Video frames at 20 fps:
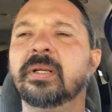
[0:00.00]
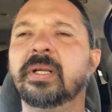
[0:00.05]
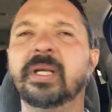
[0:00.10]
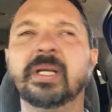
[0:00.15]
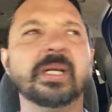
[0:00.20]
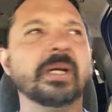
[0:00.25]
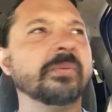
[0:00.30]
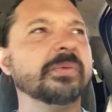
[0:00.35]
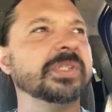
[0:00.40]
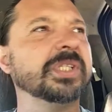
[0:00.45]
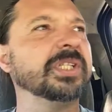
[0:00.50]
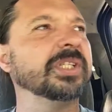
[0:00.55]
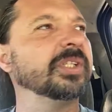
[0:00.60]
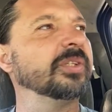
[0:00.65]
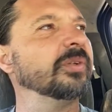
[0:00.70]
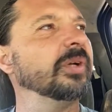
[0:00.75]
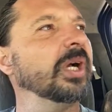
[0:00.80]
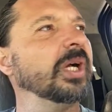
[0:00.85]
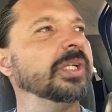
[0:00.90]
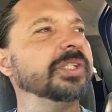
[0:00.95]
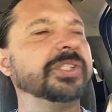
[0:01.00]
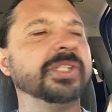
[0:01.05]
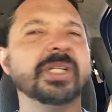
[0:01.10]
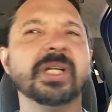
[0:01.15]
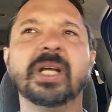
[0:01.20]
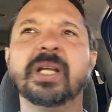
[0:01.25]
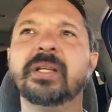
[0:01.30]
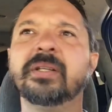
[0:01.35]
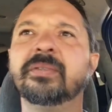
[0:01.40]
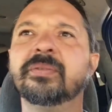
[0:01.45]
and I was in the garage,
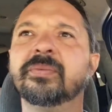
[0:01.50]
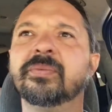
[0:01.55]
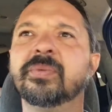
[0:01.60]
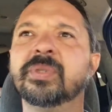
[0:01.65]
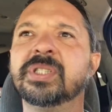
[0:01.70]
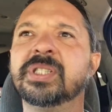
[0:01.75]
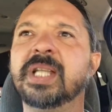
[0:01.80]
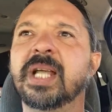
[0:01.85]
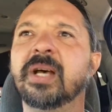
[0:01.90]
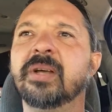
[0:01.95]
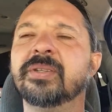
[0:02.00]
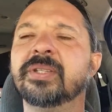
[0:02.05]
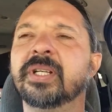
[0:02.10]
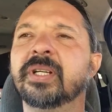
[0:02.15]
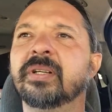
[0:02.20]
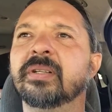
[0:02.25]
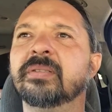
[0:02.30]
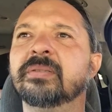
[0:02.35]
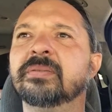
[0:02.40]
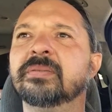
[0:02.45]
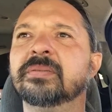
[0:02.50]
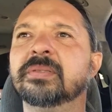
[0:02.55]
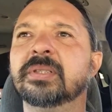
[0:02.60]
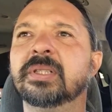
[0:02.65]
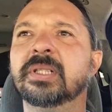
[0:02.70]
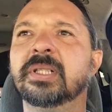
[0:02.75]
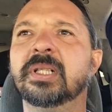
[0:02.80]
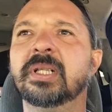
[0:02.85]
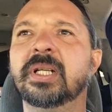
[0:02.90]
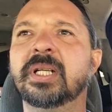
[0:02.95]
and I was down there
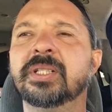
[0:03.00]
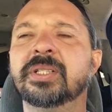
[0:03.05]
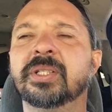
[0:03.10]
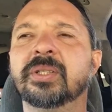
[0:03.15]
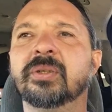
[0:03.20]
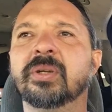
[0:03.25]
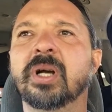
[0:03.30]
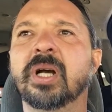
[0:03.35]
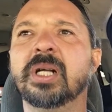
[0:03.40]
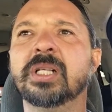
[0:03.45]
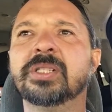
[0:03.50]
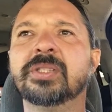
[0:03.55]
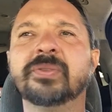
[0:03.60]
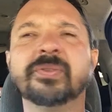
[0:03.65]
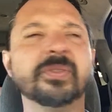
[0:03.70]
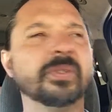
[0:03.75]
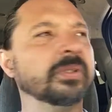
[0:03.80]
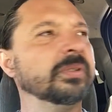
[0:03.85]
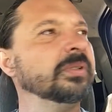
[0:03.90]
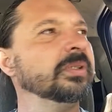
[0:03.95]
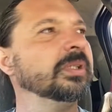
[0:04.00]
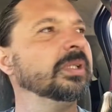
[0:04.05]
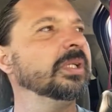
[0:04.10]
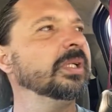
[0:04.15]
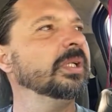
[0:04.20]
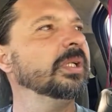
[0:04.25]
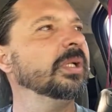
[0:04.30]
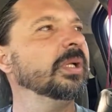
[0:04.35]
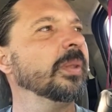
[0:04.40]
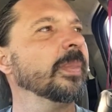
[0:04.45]
in the garage for
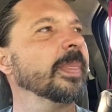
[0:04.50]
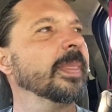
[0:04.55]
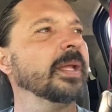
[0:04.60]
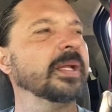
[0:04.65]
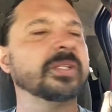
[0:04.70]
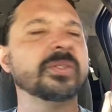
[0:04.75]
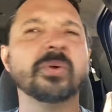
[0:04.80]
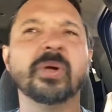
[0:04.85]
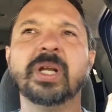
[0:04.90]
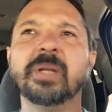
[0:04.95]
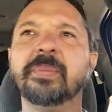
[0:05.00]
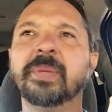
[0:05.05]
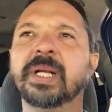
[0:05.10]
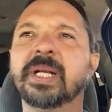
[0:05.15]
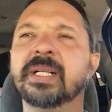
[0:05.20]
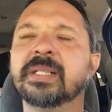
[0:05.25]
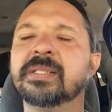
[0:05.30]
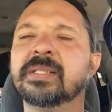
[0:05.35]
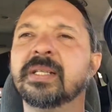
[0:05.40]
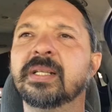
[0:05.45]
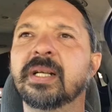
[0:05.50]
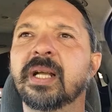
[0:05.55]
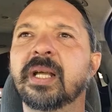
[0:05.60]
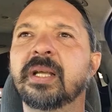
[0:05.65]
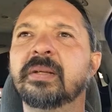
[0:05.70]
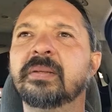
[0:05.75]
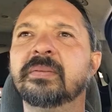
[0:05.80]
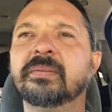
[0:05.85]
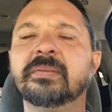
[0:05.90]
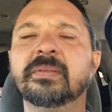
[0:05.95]
like 20 minutes, and
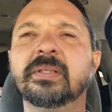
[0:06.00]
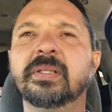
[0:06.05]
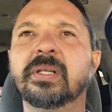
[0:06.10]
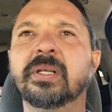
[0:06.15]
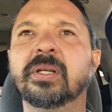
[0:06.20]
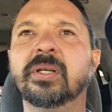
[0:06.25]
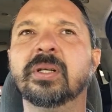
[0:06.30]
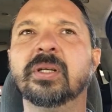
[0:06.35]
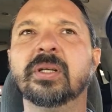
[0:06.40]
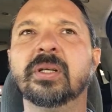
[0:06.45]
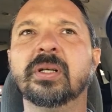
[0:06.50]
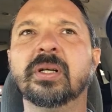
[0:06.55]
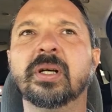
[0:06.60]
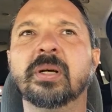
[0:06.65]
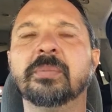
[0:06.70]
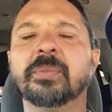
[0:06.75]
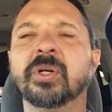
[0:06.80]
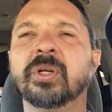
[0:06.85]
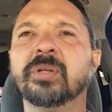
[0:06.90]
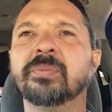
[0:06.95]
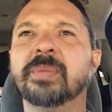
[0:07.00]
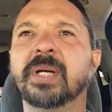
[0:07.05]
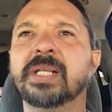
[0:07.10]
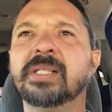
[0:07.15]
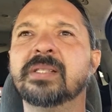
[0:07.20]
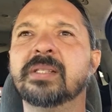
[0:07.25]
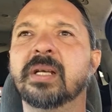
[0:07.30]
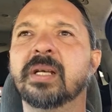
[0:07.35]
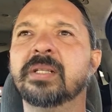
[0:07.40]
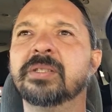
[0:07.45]
I heard my
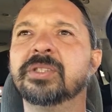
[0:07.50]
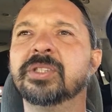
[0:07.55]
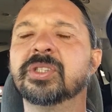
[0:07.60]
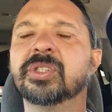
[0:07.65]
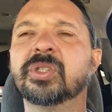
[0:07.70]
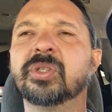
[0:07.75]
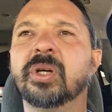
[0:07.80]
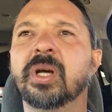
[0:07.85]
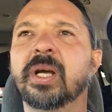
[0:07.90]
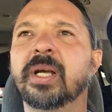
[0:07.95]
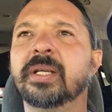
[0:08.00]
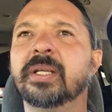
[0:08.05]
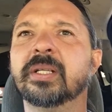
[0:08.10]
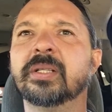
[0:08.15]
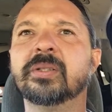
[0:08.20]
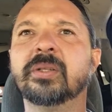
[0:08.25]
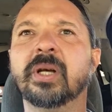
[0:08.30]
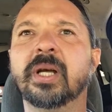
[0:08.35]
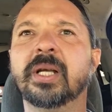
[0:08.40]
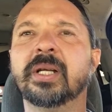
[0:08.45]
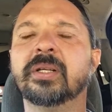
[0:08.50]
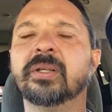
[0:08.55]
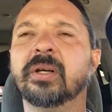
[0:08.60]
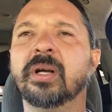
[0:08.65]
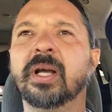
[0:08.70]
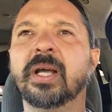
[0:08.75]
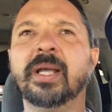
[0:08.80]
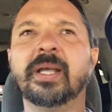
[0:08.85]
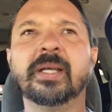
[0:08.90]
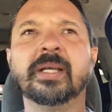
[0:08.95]
son just crying and
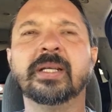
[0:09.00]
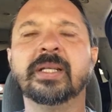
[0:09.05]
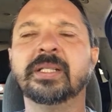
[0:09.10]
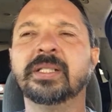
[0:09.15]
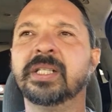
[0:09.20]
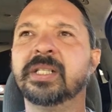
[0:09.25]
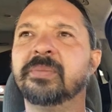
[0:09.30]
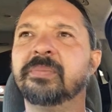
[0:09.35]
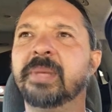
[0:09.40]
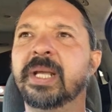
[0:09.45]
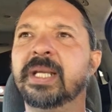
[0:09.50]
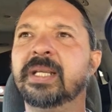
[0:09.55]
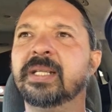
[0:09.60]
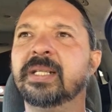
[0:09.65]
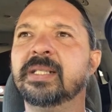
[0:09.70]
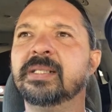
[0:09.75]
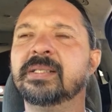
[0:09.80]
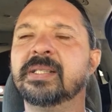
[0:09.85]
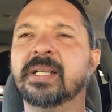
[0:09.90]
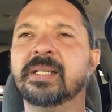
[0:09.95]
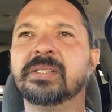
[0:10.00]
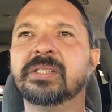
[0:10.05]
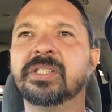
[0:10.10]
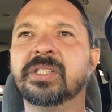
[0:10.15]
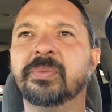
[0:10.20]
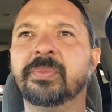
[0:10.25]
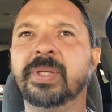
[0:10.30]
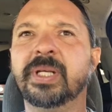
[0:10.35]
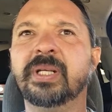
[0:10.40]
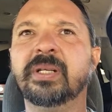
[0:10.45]
crying, and it didn't make any sense
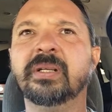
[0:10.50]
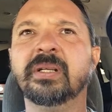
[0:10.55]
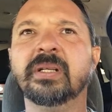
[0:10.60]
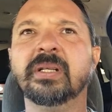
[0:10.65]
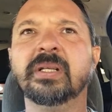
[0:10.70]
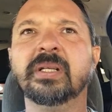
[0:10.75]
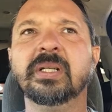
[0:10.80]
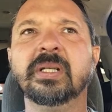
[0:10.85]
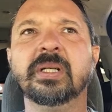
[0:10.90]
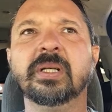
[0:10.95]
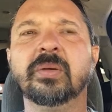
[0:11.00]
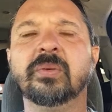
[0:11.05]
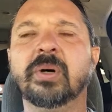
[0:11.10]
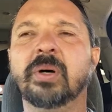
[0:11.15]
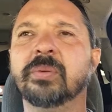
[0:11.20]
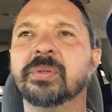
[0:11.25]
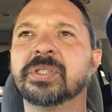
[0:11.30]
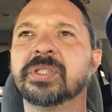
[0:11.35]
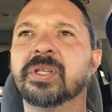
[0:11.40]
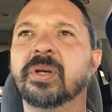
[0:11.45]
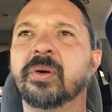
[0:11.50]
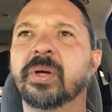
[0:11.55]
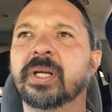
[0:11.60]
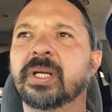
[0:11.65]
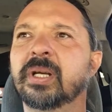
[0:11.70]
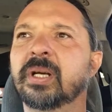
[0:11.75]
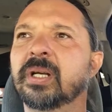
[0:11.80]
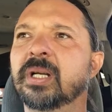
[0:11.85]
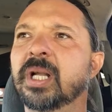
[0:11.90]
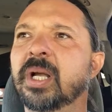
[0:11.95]
to me what was
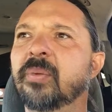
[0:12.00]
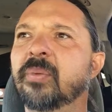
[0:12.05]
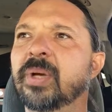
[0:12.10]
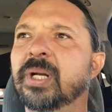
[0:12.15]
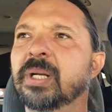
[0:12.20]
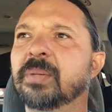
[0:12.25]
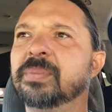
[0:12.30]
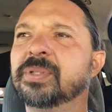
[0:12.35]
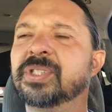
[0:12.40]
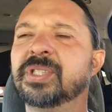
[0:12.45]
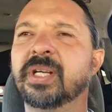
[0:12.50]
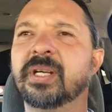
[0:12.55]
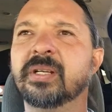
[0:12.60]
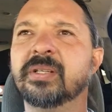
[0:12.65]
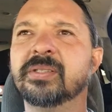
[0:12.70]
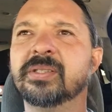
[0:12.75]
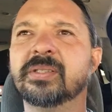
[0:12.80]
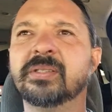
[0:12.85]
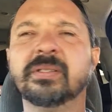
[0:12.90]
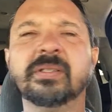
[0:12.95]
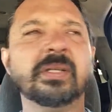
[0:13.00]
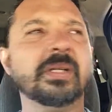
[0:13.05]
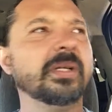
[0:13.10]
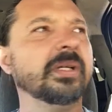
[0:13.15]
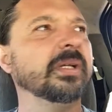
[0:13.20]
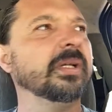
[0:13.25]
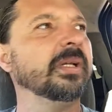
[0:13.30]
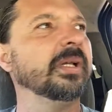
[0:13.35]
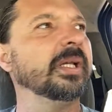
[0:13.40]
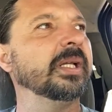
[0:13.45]
going on. I went upstairs
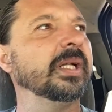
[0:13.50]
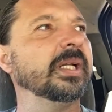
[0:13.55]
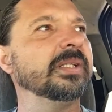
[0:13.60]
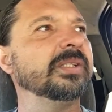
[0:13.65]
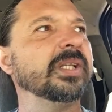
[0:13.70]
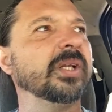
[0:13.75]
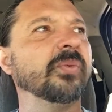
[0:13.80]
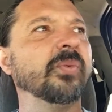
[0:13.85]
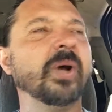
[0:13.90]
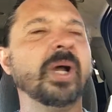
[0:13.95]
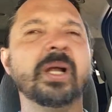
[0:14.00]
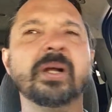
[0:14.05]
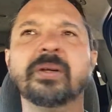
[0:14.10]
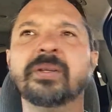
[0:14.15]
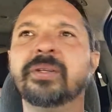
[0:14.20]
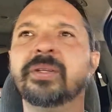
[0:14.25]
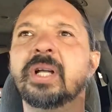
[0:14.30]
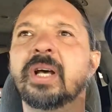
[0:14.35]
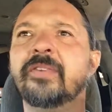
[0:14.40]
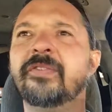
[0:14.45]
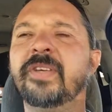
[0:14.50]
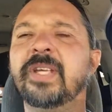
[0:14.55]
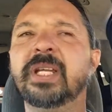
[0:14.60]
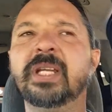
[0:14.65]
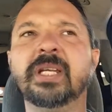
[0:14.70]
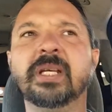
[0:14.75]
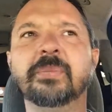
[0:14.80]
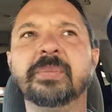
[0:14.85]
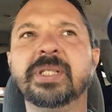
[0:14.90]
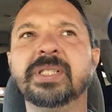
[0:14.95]
and I said, "Why are you not
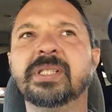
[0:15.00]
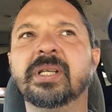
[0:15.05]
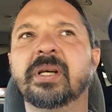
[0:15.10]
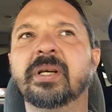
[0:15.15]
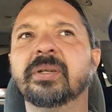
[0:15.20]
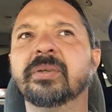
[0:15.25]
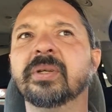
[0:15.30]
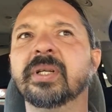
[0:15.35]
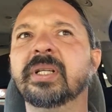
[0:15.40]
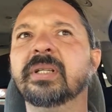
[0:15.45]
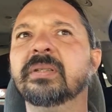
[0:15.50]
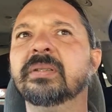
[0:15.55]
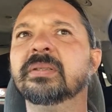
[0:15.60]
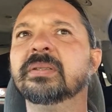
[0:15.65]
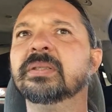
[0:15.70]
feeding him? He's hungry."